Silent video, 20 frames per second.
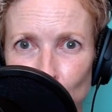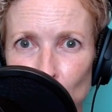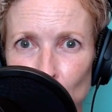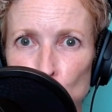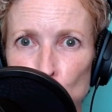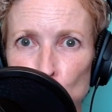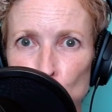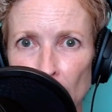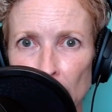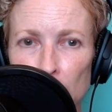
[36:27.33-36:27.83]

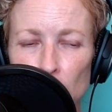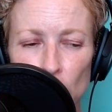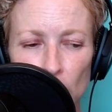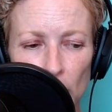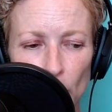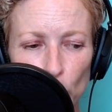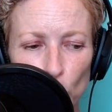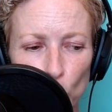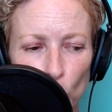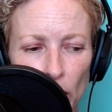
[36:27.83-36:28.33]
Strategy
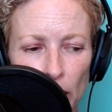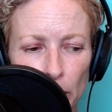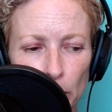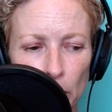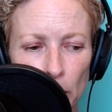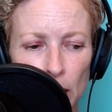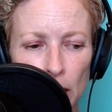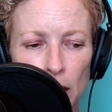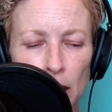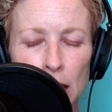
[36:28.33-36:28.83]
number 1,
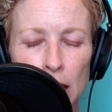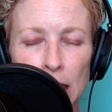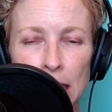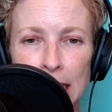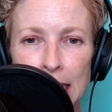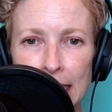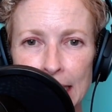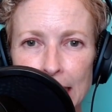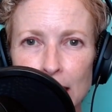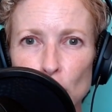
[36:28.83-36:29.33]

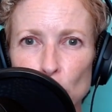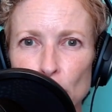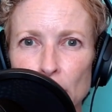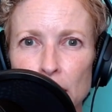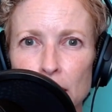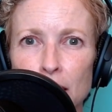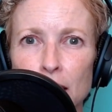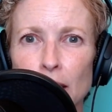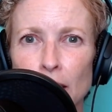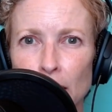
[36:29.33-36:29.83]

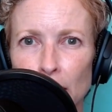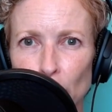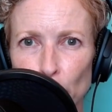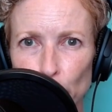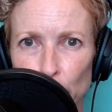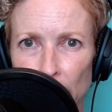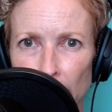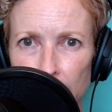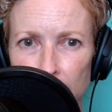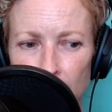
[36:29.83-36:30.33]
decrease the
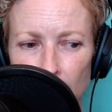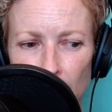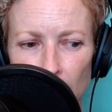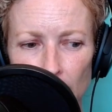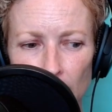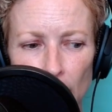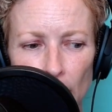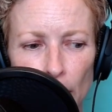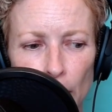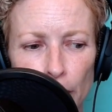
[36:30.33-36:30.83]

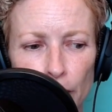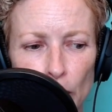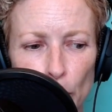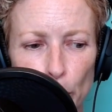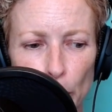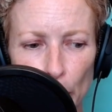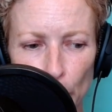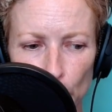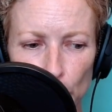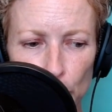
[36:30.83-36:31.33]
complexity of the
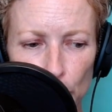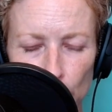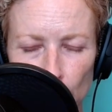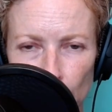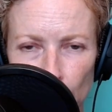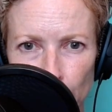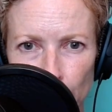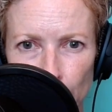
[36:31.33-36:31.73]
pose.